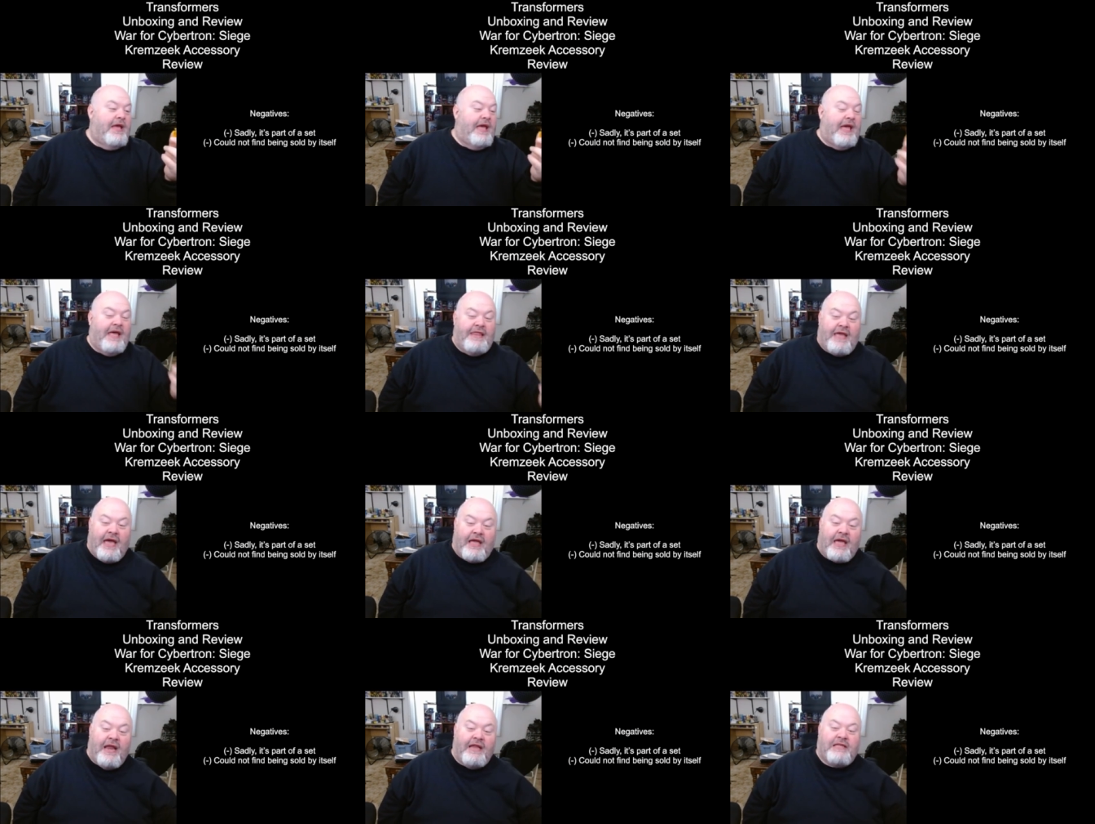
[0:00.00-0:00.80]
And
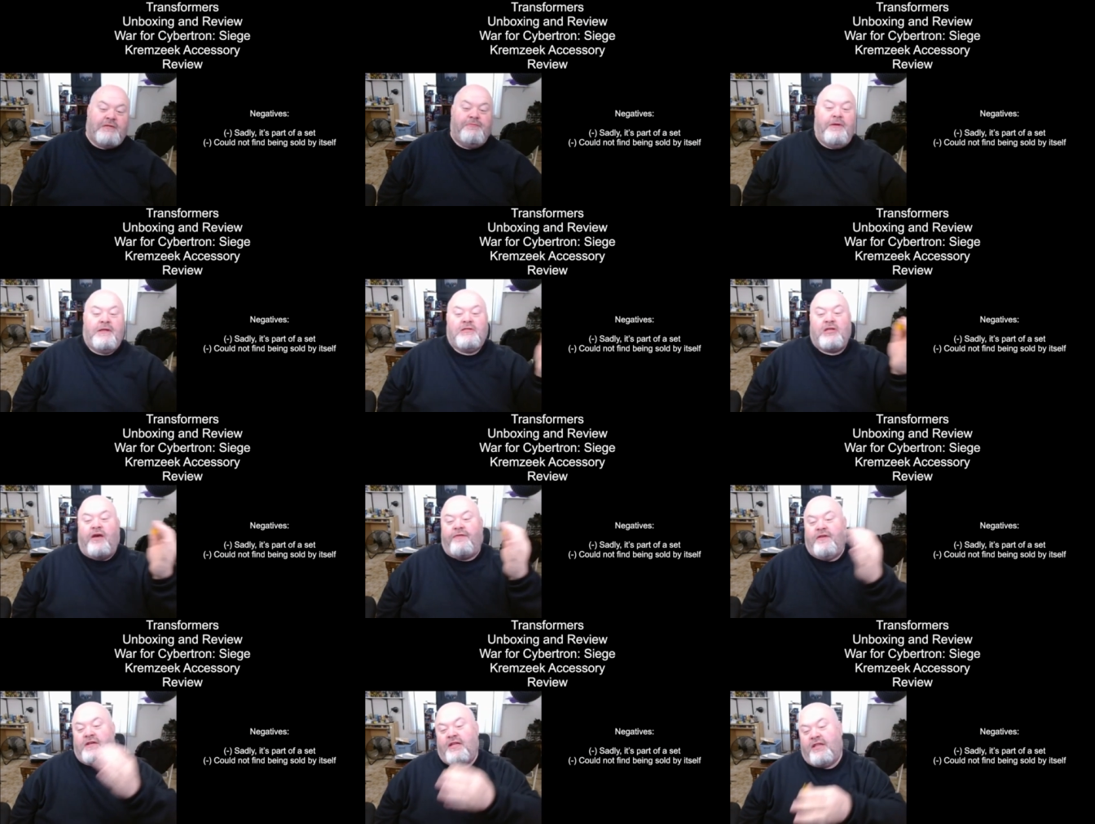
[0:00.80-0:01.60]
that kind of spins
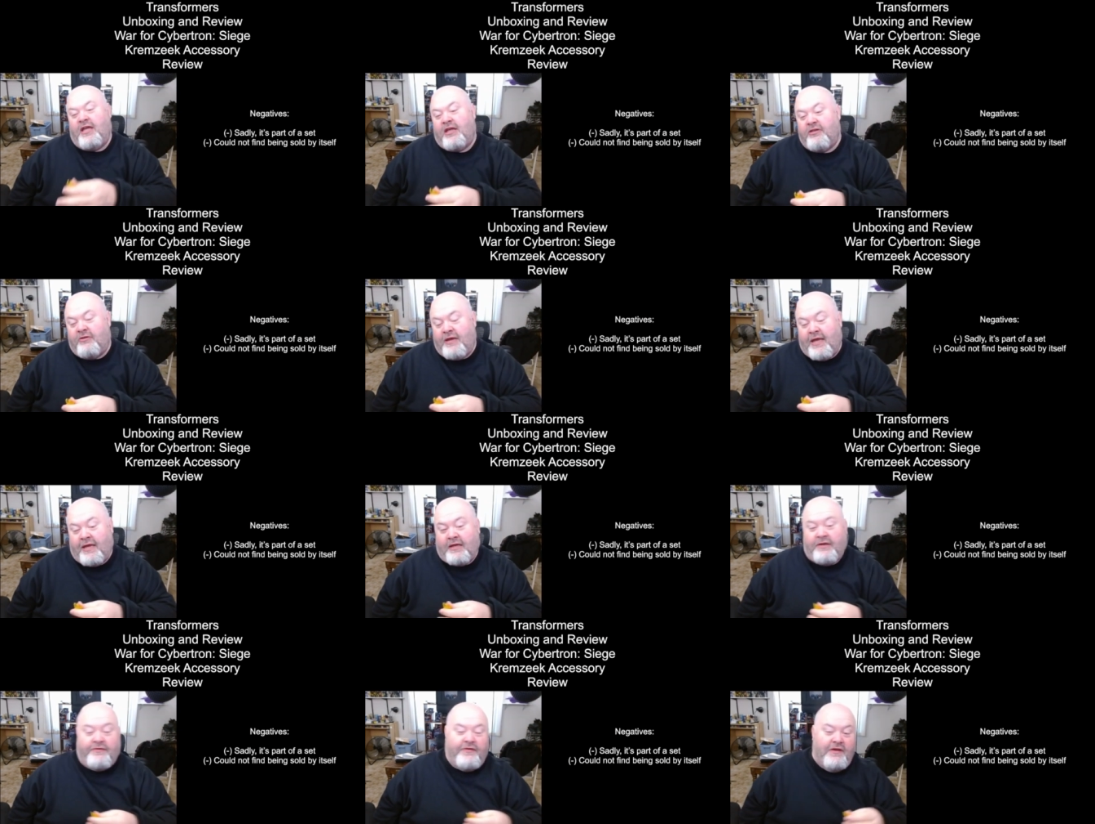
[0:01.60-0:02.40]
off into the other
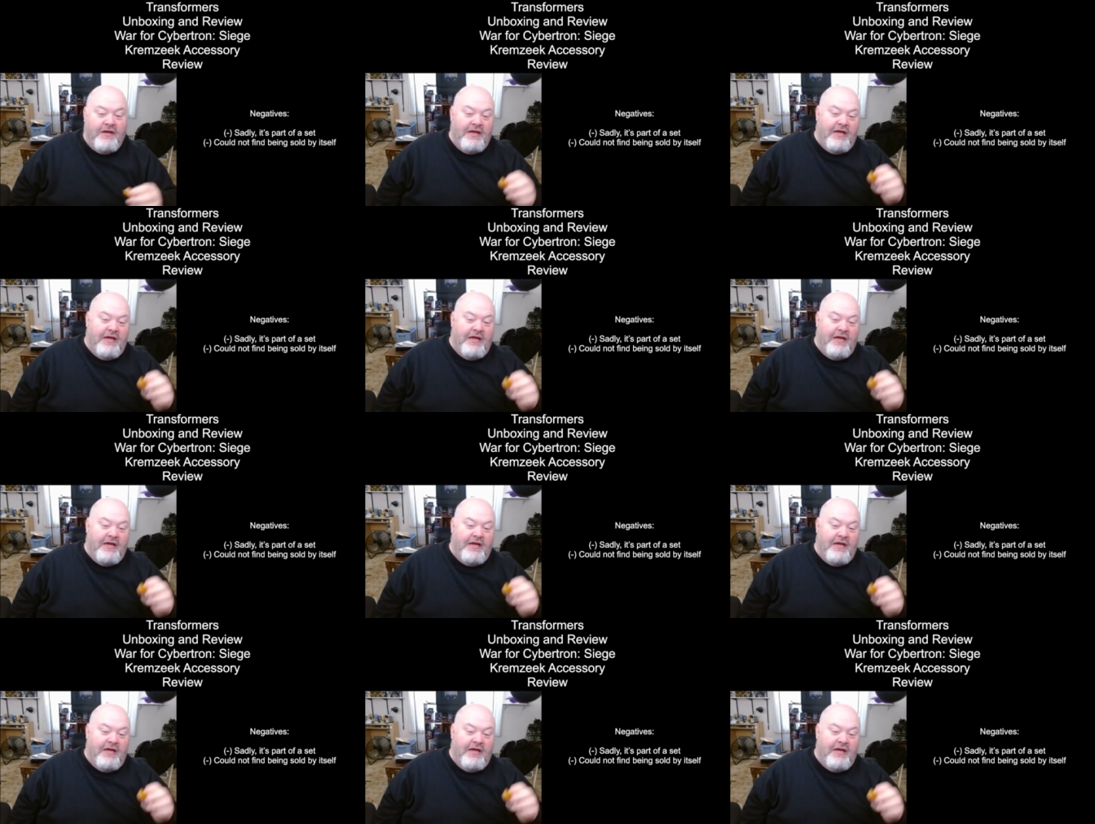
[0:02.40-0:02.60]
negative.